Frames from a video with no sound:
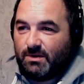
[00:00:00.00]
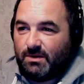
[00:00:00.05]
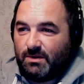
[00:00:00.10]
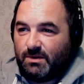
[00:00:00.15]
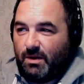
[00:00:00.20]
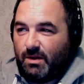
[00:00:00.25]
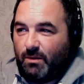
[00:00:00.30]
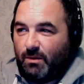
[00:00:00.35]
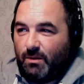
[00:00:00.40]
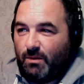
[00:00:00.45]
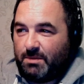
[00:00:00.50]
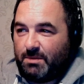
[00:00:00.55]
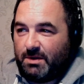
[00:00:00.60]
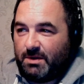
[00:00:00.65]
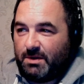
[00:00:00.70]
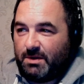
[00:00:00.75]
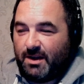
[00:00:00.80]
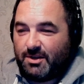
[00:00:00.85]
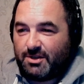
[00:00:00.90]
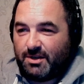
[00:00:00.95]
would it be
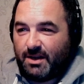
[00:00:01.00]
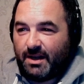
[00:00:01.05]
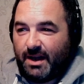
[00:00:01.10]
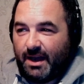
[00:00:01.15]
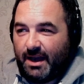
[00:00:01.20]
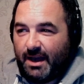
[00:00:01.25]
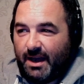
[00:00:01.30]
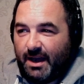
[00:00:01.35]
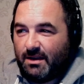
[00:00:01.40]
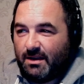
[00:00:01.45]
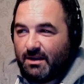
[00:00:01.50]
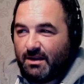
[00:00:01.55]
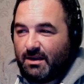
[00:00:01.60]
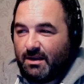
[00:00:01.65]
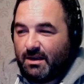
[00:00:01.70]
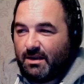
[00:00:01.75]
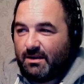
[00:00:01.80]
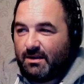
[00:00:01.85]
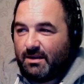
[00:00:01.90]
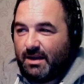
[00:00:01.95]
Virgin? He's
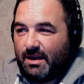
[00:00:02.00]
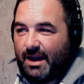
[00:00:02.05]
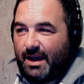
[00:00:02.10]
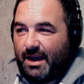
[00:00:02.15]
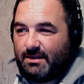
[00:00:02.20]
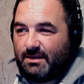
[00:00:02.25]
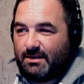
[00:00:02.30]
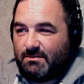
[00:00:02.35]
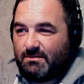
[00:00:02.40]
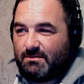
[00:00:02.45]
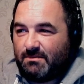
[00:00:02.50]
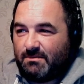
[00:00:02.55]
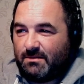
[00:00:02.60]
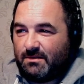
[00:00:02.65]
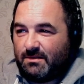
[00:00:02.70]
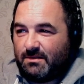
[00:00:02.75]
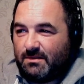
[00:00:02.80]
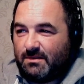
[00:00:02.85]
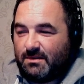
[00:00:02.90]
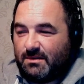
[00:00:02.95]
got 30 goals a
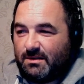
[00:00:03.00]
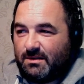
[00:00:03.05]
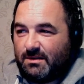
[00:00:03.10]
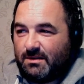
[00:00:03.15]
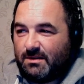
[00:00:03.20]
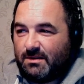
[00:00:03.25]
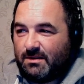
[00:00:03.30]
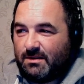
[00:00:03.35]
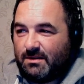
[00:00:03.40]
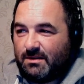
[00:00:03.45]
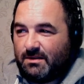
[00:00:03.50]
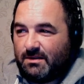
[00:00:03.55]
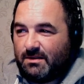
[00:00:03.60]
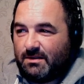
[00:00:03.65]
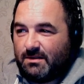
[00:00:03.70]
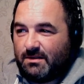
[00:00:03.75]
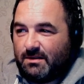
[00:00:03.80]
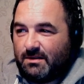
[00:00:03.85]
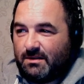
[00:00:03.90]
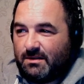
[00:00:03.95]
season for 4
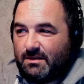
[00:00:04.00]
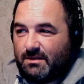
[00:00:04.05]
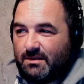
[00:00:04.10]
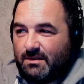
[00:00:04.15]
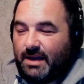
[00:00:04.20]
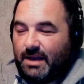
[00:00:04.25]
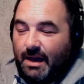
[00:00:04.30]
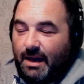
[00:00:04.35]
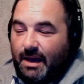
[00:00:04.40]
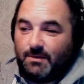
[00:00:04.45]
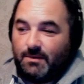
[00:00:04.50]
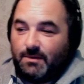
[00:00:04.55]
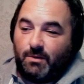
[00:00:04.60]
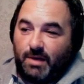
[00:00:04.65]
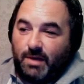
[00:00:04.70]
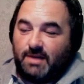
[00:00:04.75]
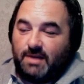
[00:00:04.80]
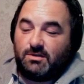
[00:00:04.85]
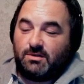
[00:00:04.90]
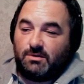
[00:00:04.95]
seasons. So yeah, okay,
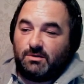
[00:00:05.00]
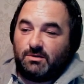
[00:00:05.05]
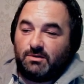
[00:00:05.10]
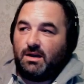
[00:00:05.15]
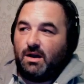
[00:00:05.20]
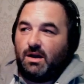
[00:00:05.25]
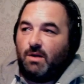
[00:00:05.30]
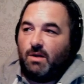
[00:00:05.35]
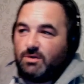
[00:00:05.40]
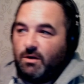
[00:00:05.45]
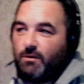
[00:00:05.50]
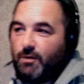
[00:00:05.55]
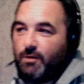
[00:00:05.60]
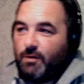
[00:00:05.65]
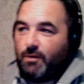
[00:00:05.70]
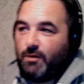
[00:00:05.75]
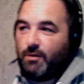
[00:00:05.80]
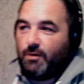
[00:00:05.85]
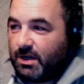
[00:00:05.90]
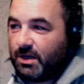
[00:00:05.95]
so there you go. It's over
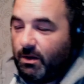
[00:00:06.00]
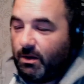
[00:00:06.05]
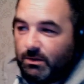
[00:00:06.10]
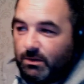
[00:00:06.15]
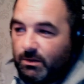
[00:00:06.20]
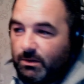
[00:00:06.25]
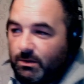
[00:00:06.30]
100 goals.